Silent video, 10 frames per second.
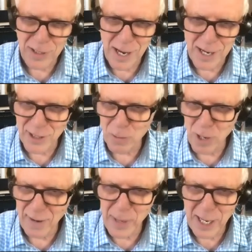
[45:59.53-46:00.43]
I just want
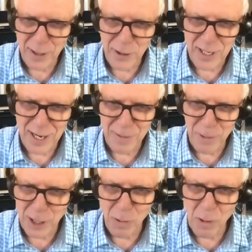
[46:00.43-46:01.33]
everybody to understand we
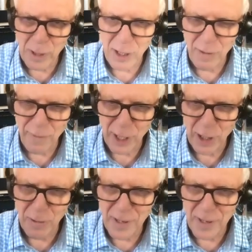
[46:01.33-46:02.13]
do what we do for you.